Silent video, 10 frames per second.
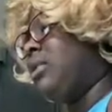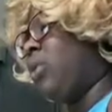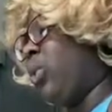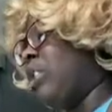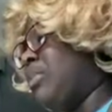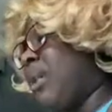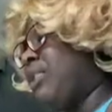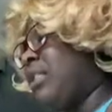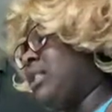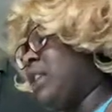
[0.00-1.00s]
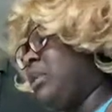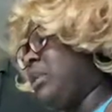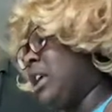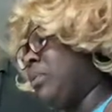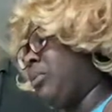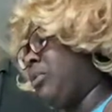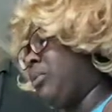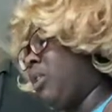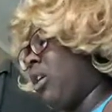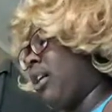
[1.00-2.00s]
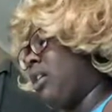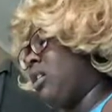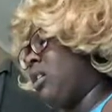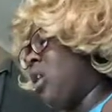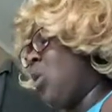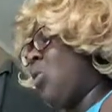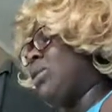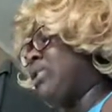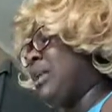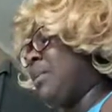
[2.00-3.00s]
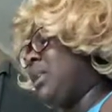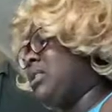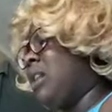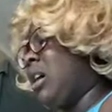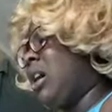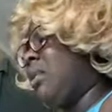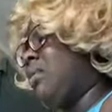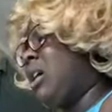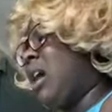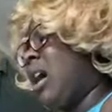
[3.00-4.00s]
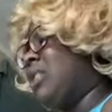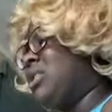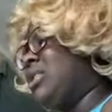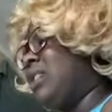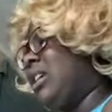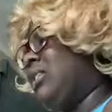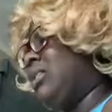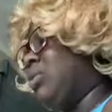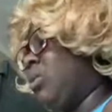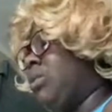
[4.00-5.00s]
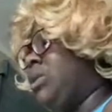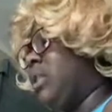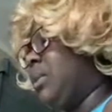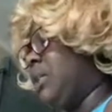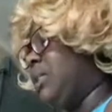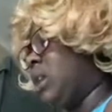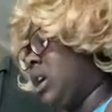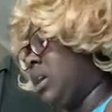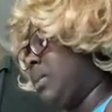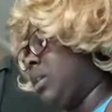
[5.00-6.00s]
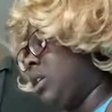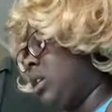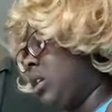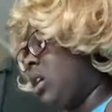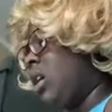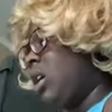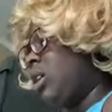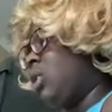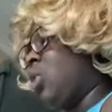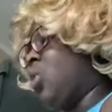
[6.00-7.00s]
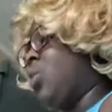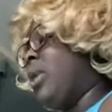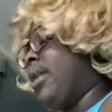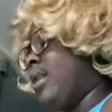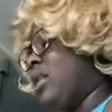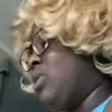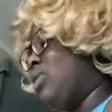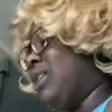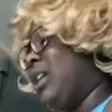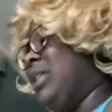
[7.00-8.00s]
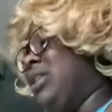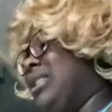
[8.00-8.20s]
squidged my face up, keeping from crying. One step at a time, I just take this one step at a time. No way was I going to